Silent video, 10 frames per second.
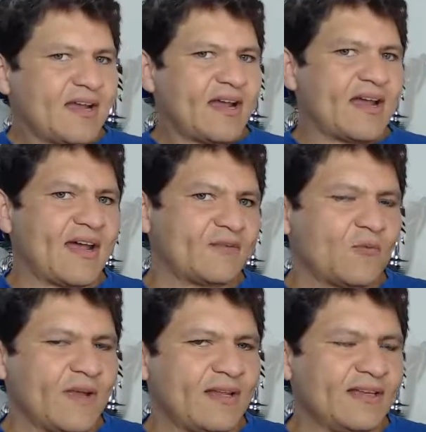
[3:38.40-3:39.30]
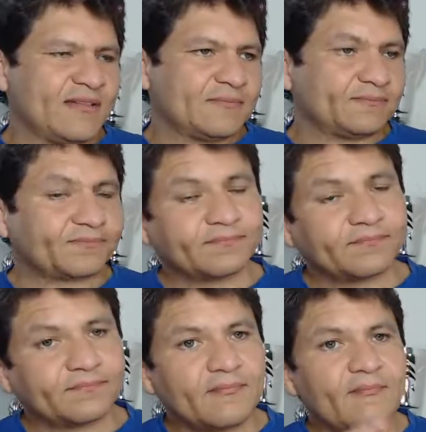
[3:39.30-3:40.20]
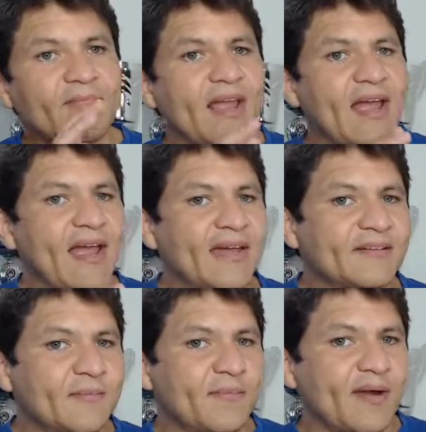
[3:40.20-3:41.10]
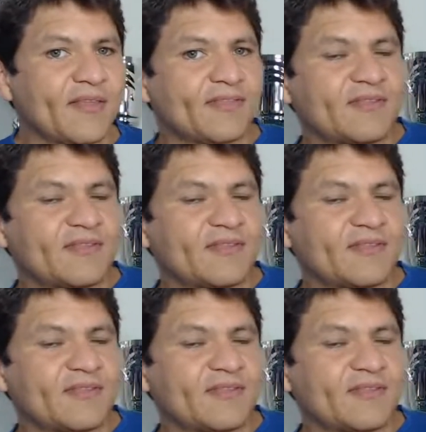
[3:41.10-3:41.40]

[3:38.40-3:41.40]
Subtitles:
Weili, and by